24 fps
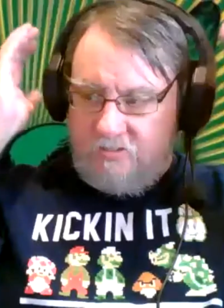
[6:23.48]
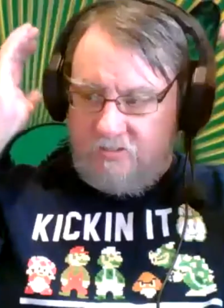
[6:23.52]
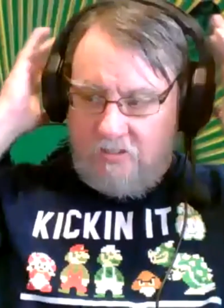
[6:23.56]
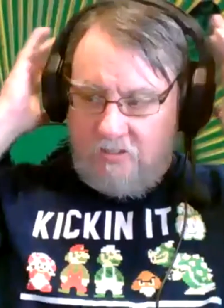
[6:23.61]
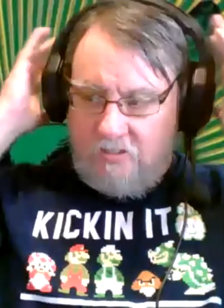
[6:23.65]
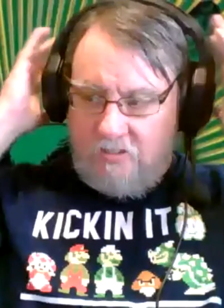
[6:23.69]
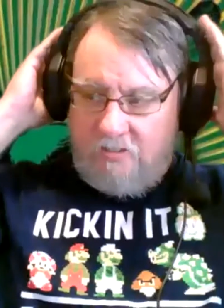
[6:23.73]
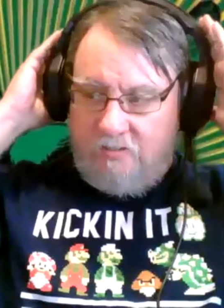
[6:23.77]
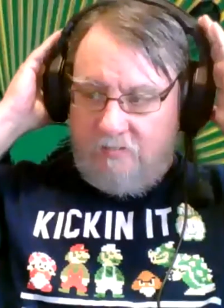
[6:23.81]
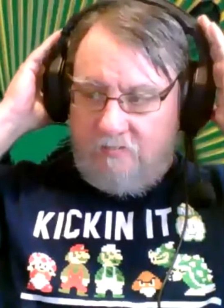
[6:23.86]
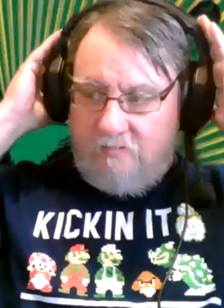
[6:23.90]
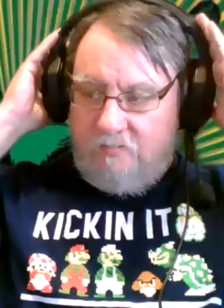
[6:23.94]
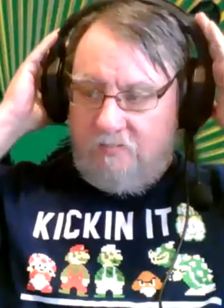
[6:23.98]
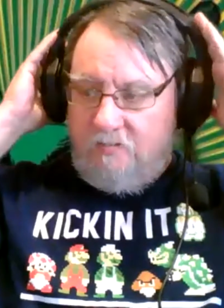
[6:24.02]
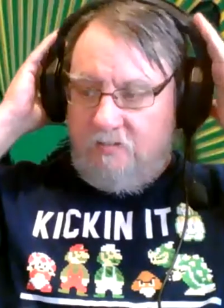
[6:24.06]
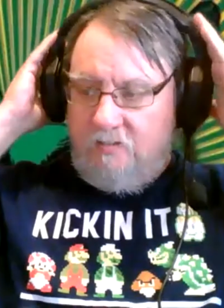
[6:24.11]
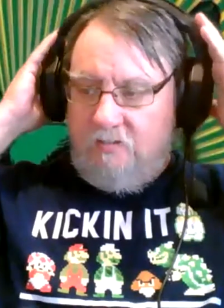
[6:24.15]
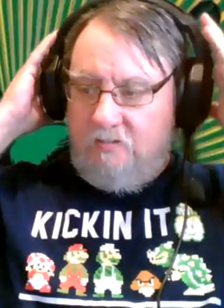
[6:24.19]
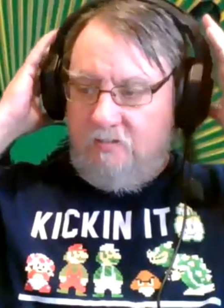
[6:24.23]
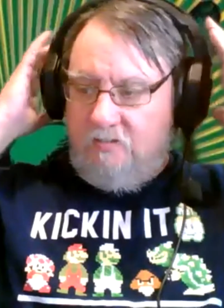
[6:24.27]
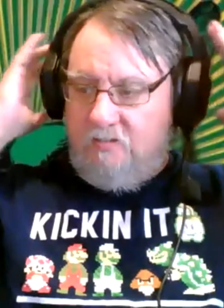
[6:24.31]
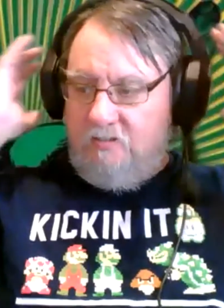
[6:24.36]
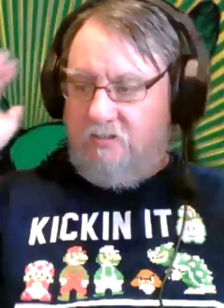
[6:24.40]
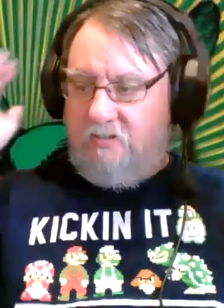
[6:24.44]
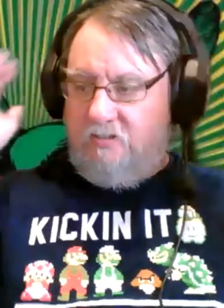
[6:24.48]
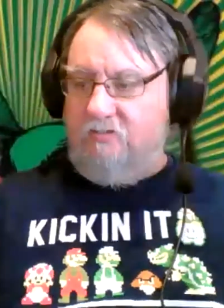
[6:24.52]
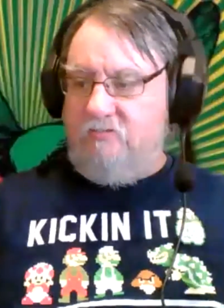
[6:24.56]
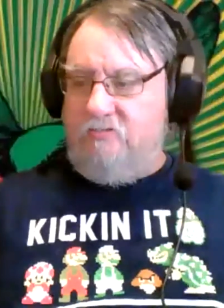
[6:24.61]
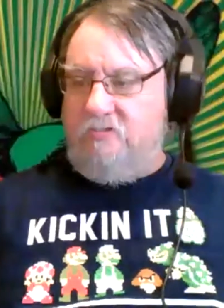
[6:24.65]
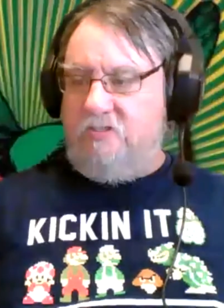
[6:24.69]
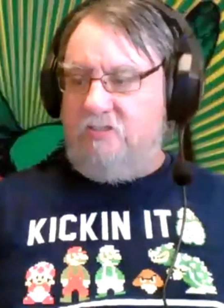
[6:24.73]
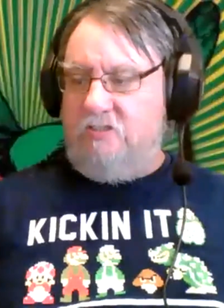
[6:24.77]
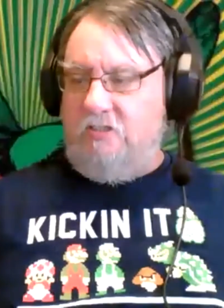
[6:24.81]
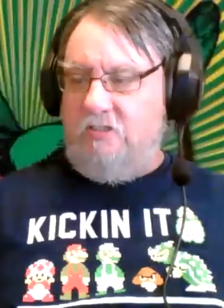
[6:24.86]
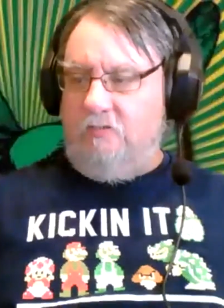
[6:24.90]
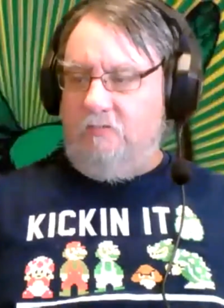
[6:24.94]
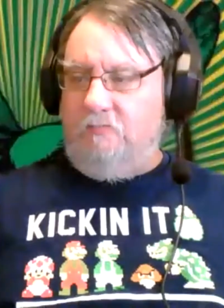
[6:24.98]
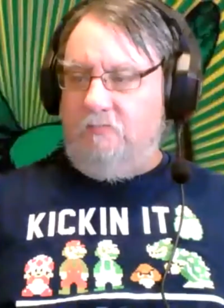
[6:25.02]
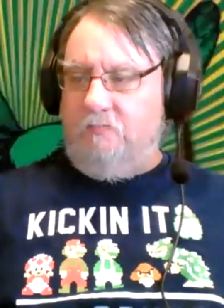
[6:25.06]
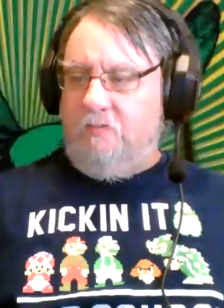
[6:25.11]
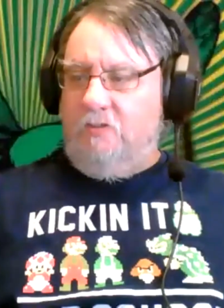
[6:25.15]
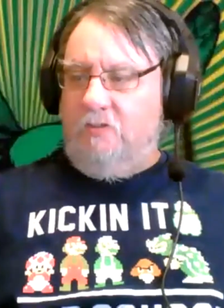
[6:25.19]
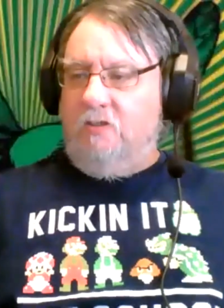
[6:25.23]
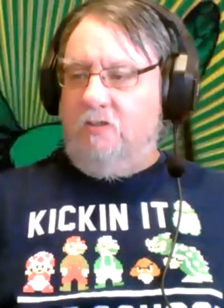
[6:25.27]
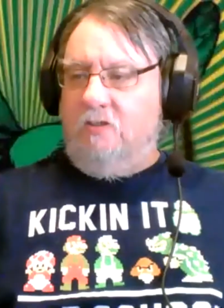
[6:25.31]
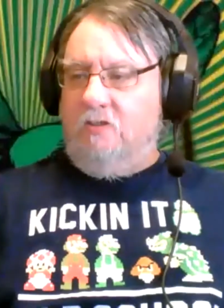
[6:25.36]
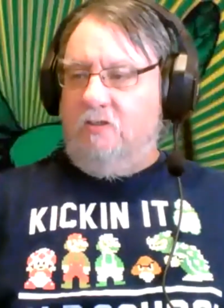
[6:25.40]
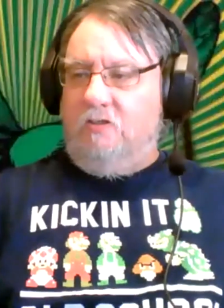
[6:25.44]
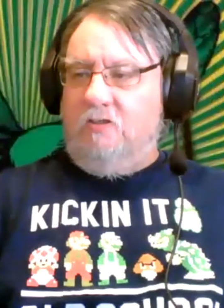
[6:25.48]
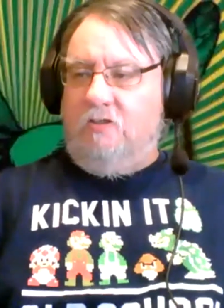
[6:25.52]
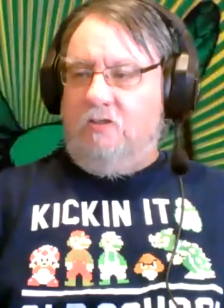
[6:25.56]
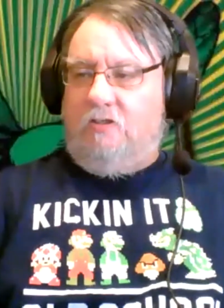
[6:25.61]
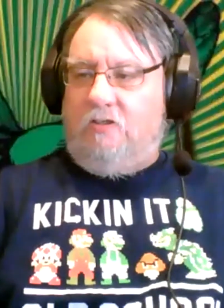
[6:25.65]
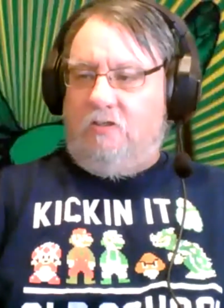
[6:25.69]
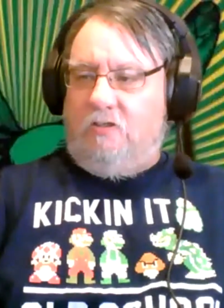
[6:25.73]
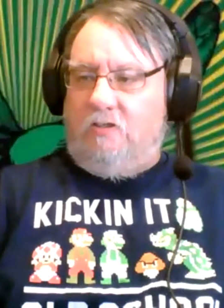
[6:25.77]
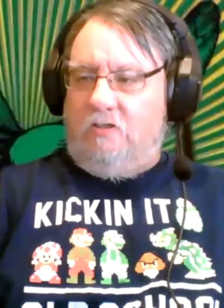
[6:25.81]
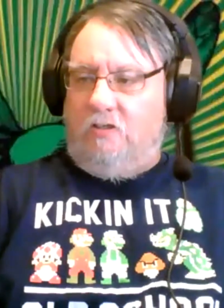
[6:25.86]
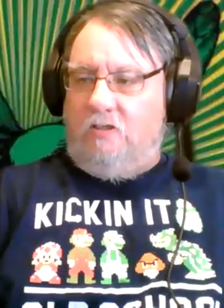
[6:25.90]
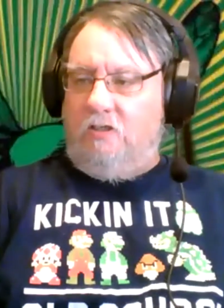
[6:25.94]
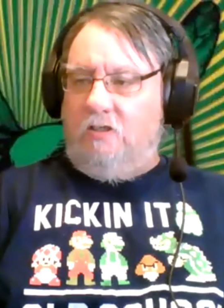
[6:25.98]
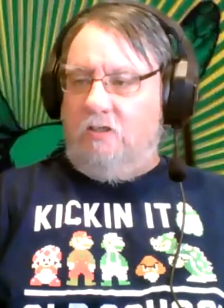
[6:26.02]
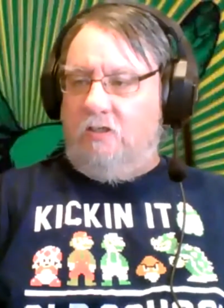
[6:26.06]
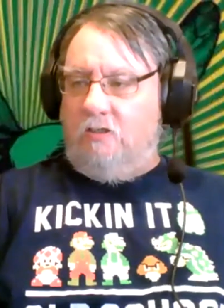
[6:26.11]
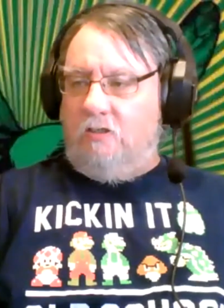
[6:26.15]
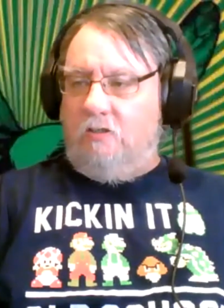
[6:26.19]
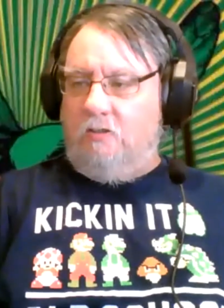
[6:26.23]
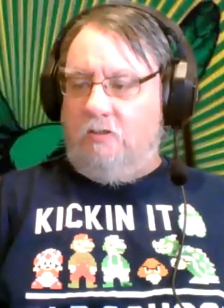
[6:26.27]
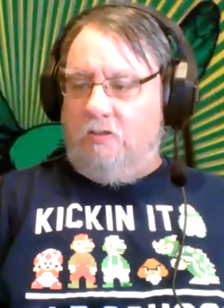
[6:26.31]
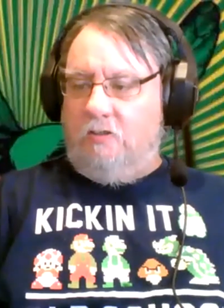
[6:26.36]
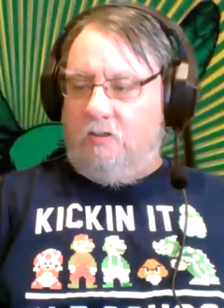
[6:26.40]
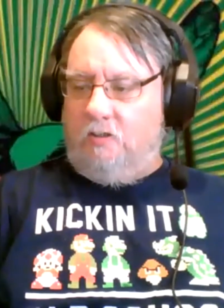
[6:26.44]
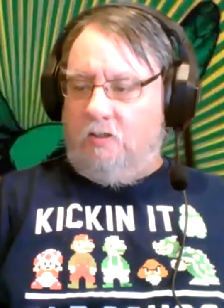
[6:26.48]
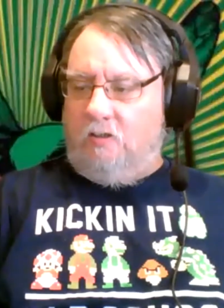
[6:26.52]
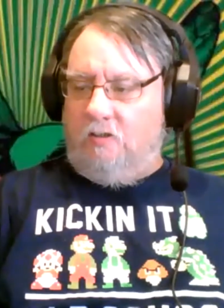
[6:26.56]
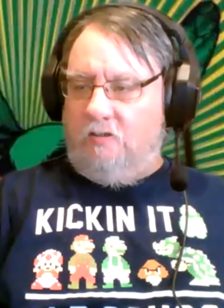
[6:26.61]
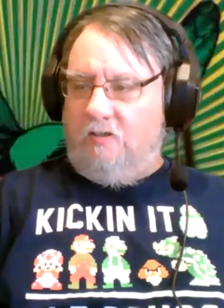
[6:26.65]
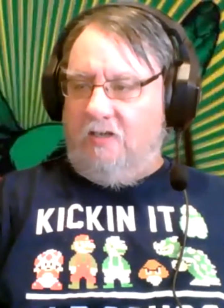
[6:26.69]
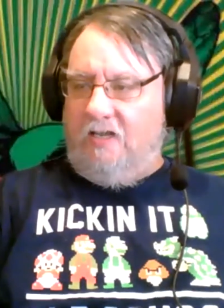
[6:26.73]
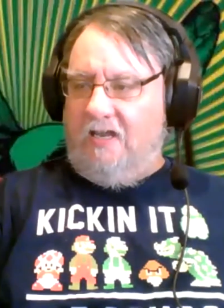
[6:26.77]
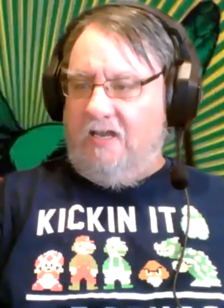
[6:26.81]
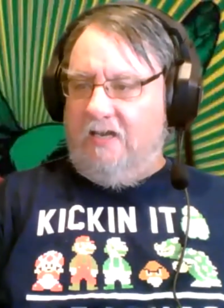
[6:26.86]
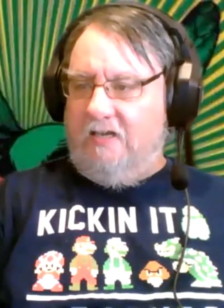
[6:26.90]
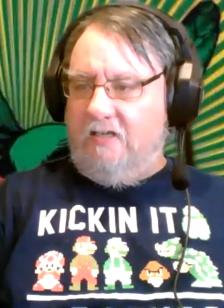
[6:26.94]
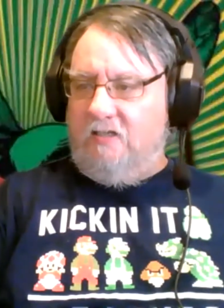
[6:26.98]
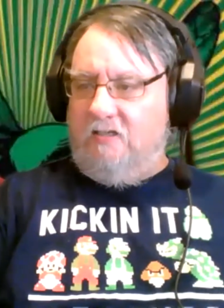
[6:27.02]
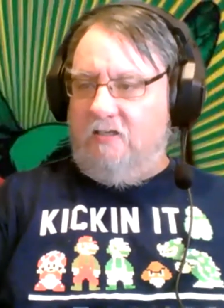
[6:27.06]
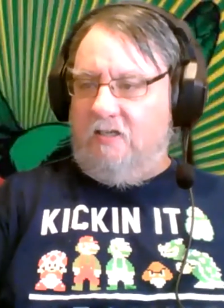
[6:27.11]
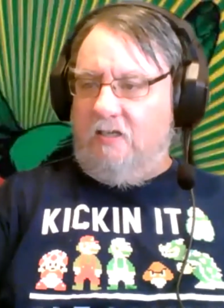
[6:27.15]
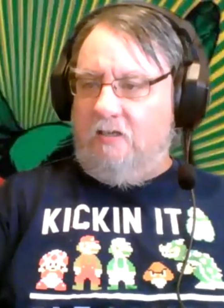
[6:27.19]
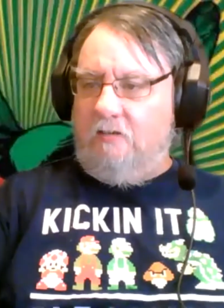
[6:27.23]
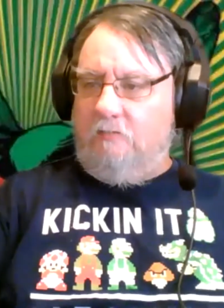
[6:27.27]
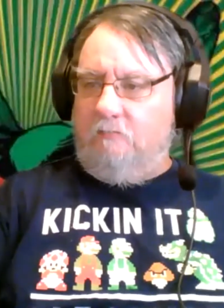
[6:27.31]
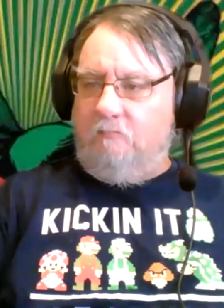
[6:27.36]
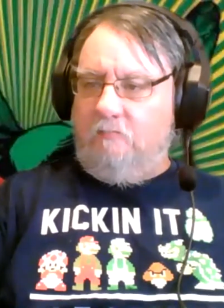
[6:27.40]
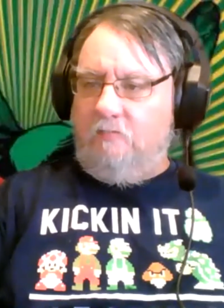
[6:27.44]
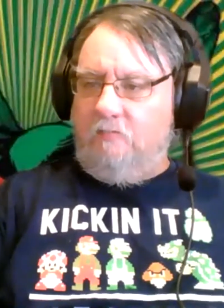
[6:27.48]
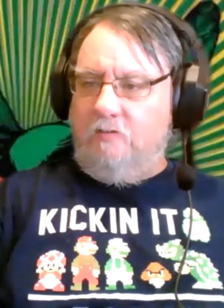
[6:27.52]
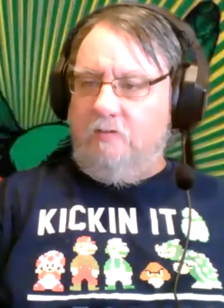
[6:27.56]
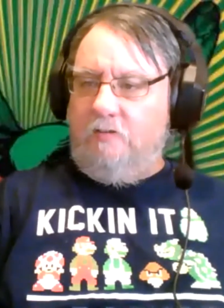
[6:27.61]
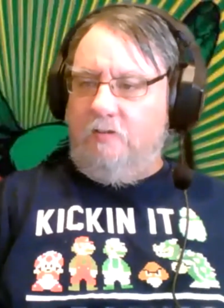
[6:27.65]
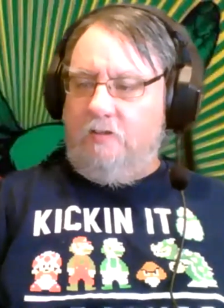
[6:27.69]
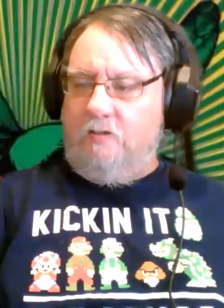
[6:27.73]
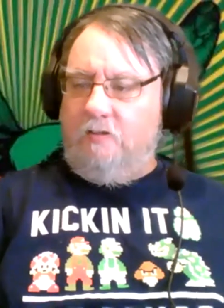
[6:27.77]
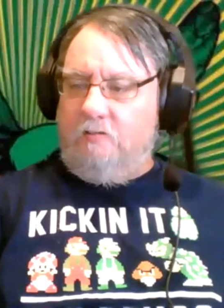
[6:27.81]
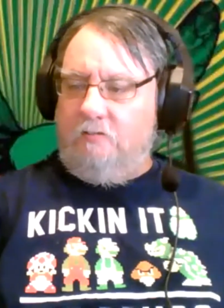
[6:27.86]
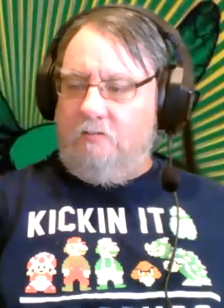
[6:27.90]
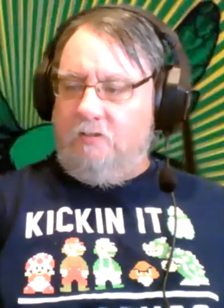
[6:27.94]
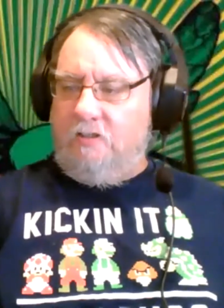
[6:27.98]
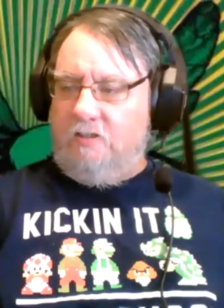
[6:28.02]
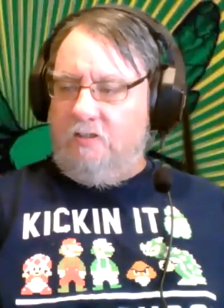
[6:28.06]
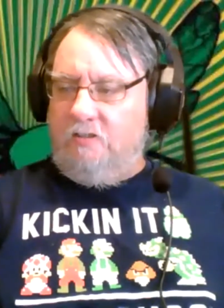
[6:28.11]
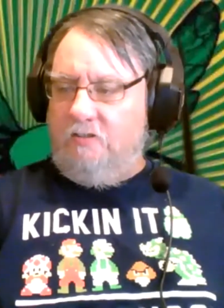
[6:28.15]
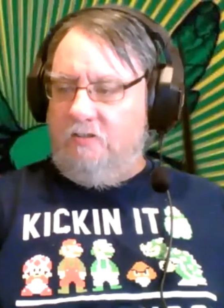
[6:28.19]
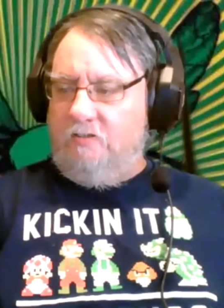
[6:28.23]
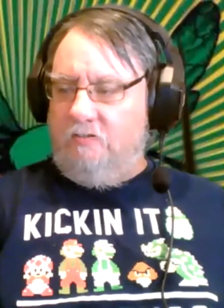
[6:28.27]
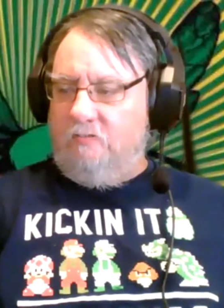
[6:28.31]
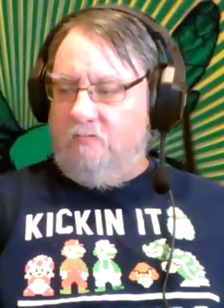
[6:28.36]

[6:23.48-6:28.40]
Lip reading: did you see on Hackaday where